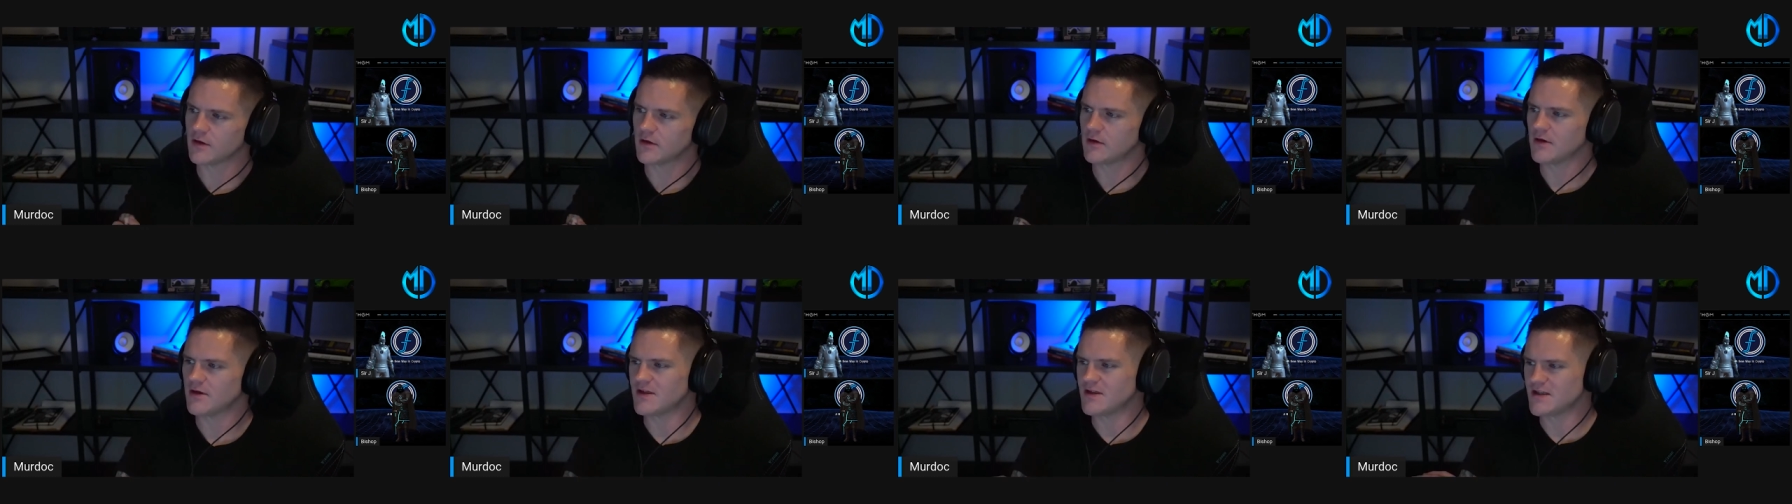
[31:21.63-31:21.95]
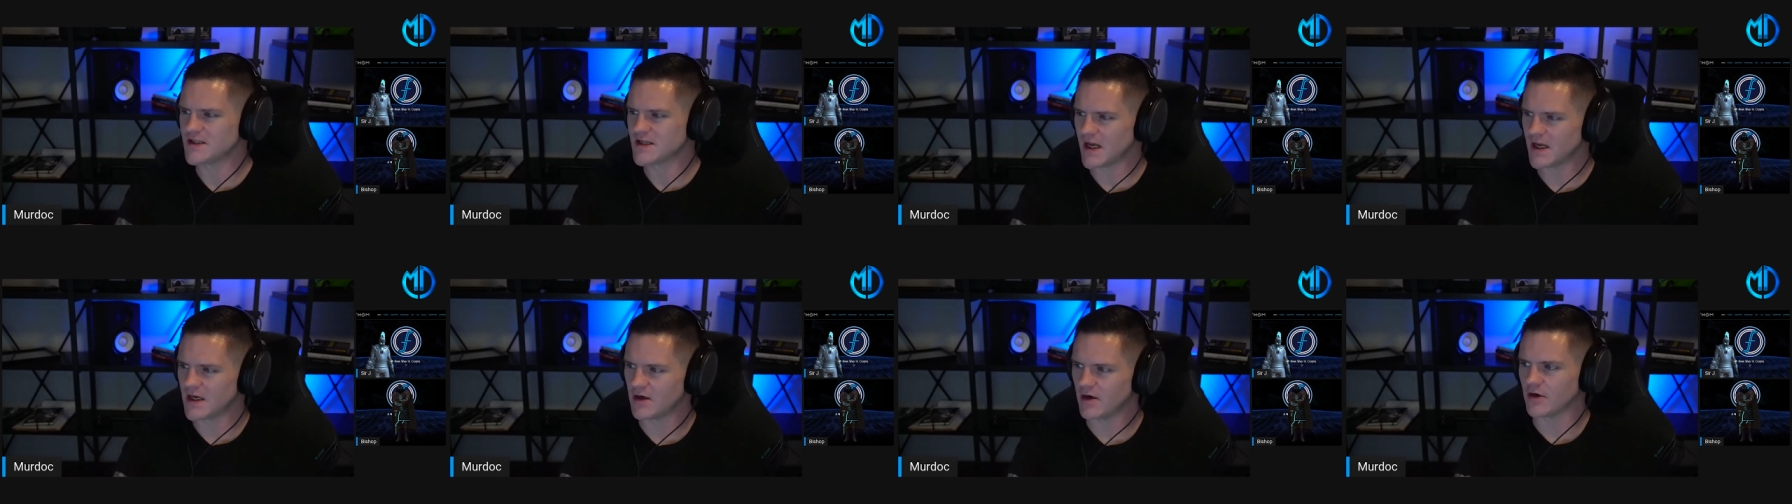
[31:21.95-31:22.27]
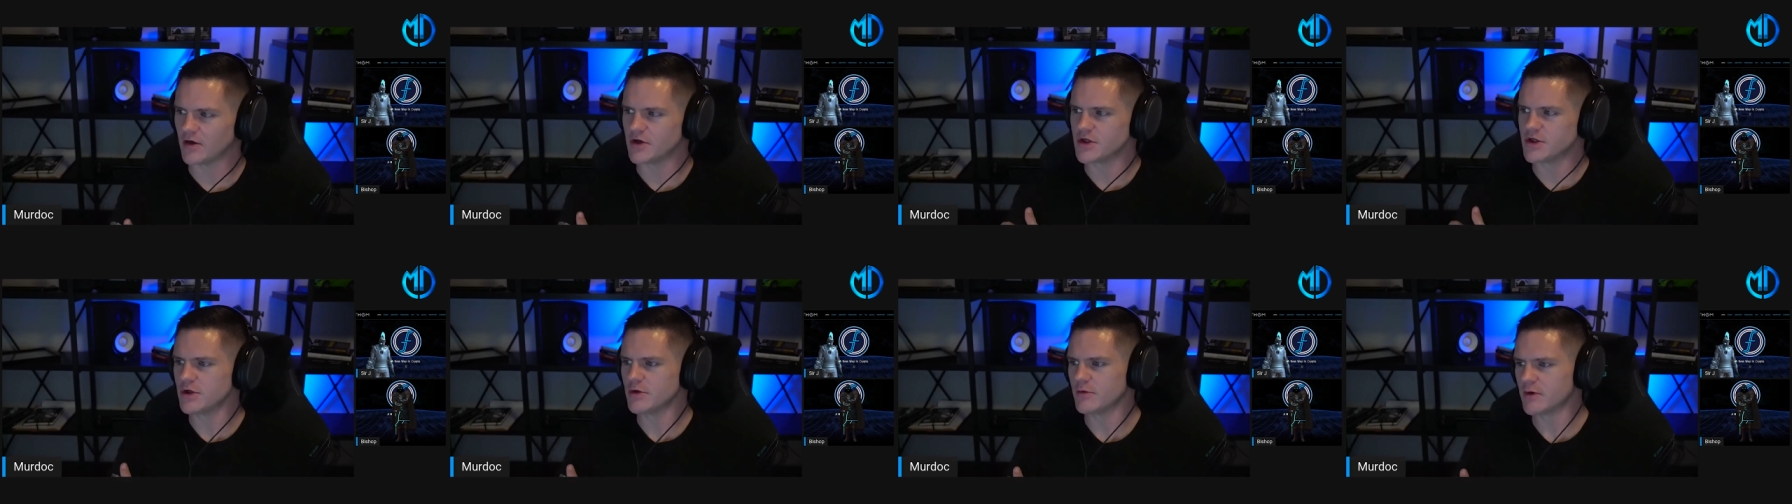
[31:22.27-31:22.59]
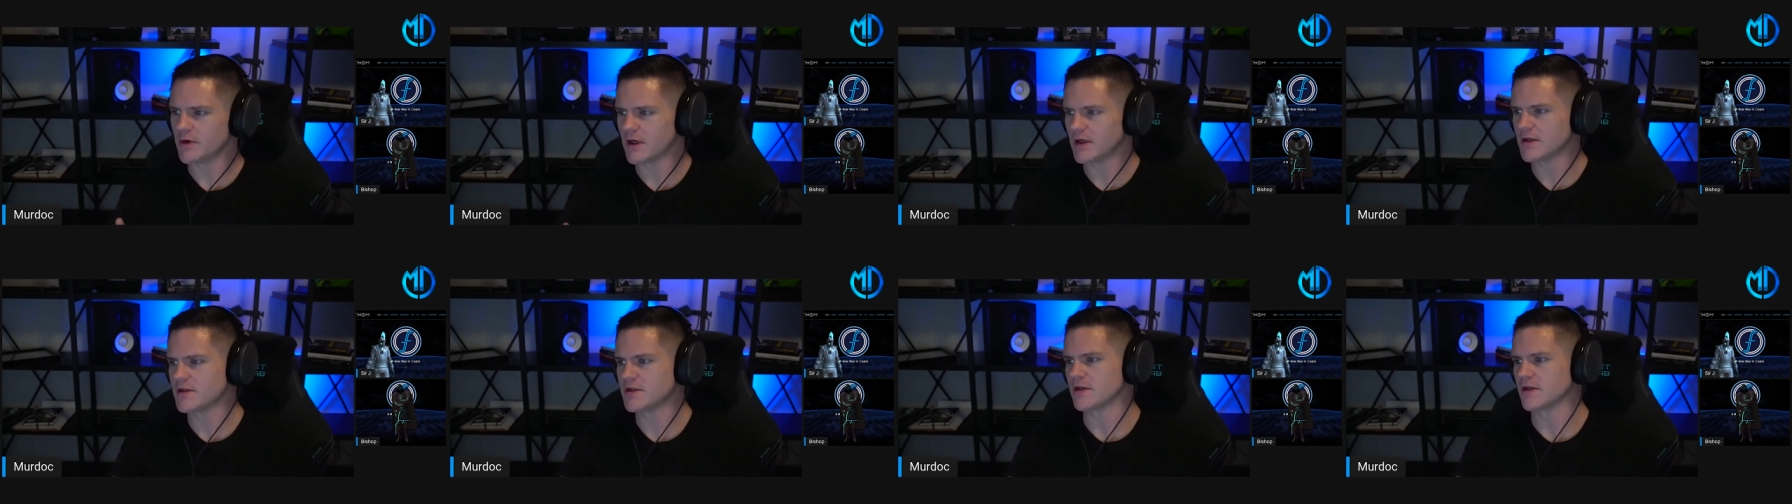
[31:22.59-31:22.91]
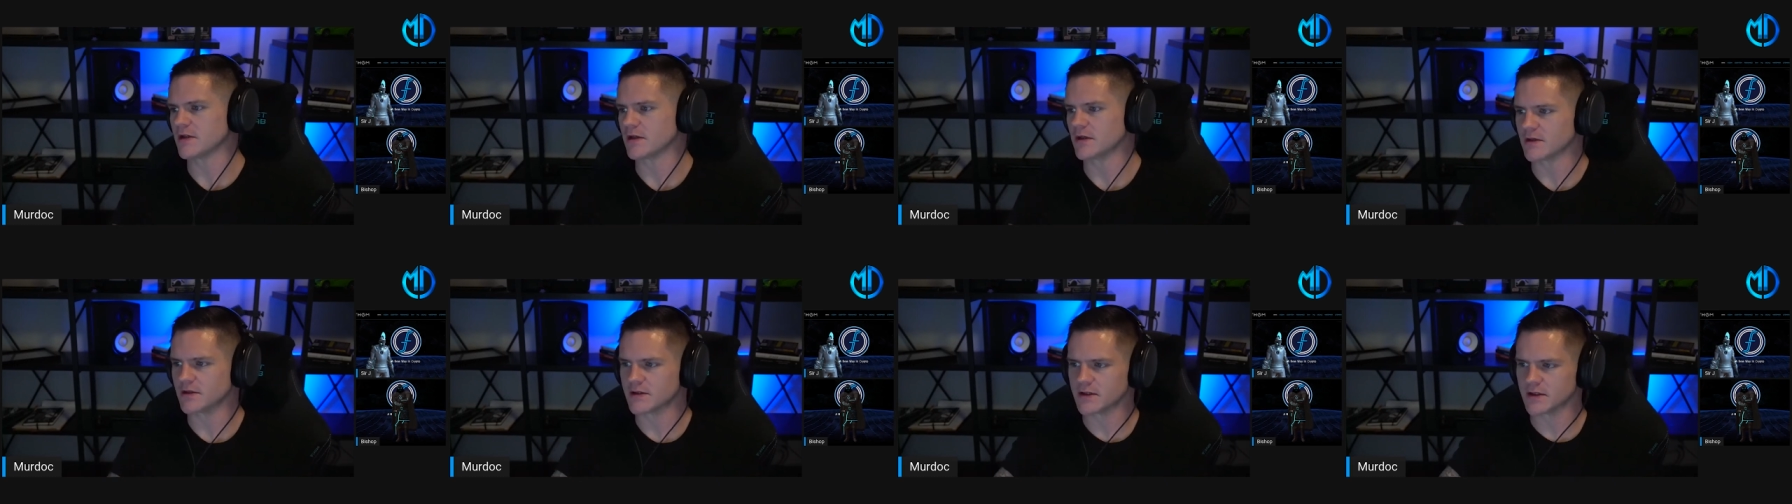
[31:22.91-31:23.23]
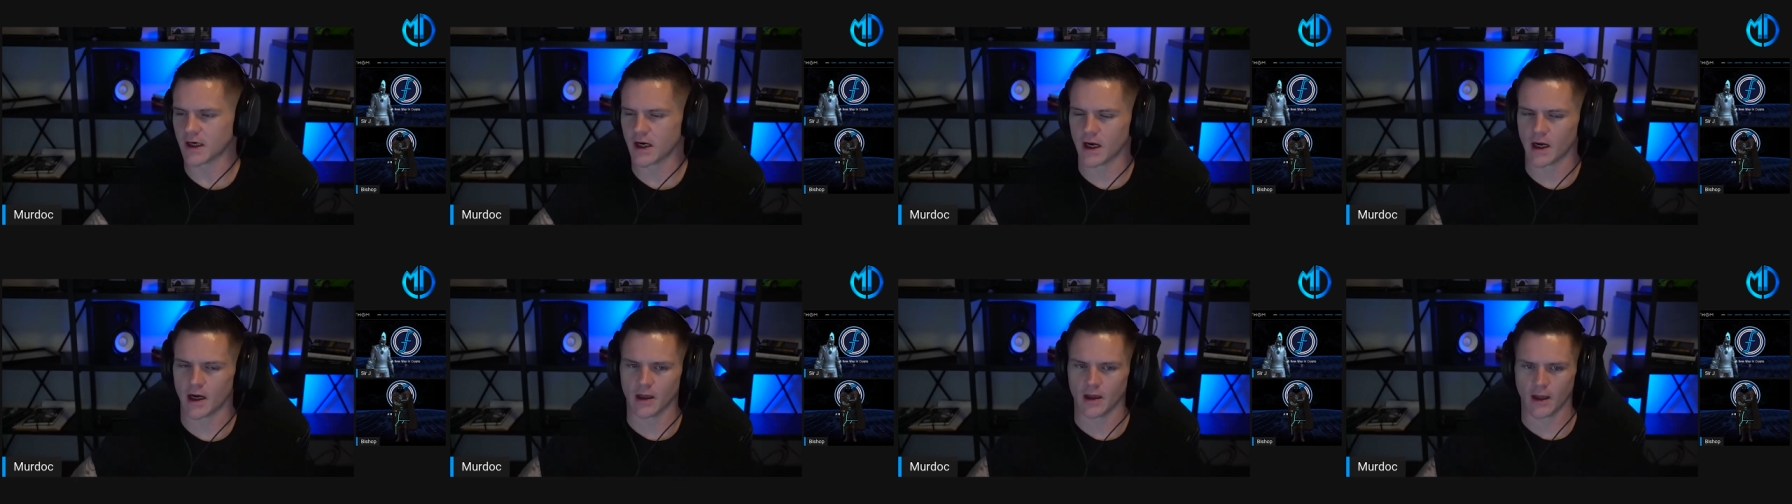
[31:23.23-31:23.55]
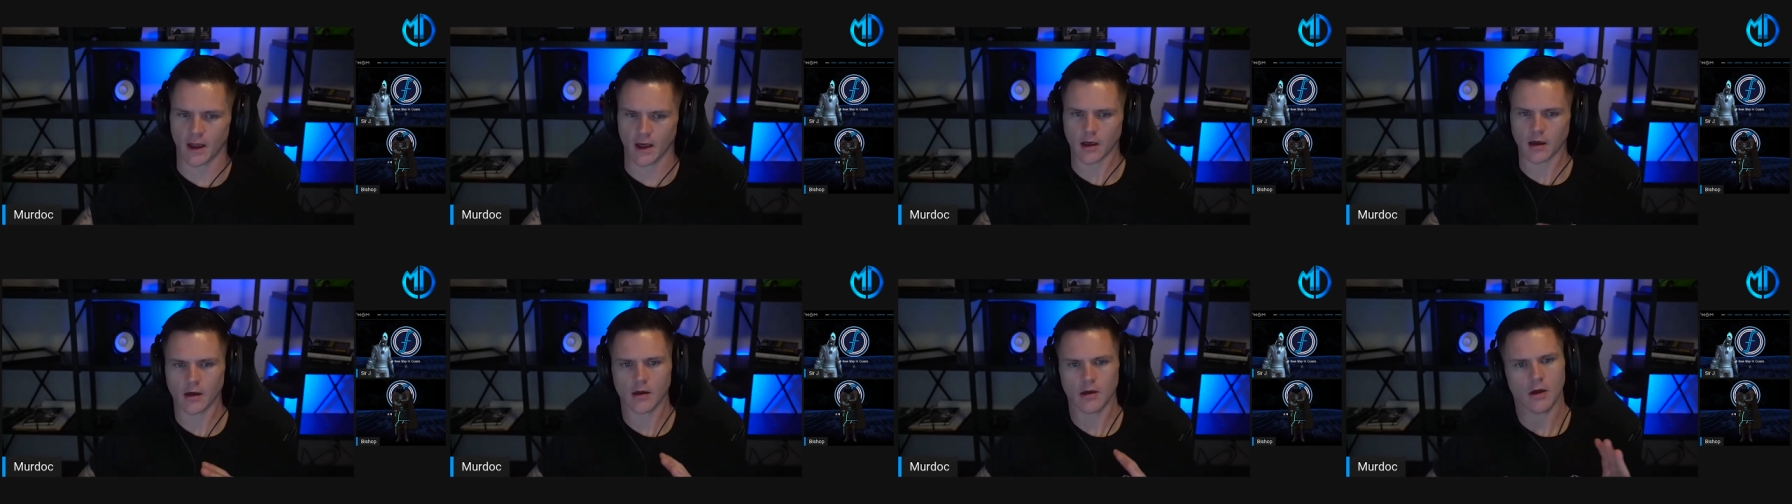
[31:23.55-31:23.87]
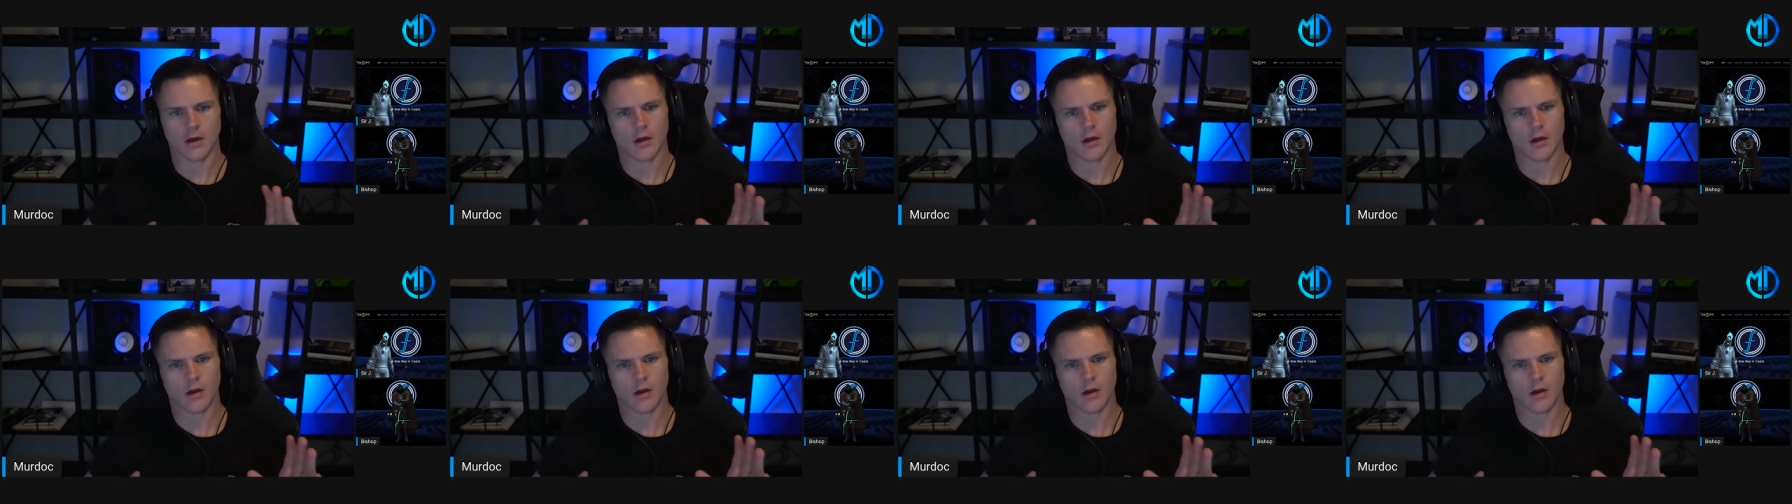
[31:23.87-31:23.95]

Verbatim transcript: intend on doing to to kind of like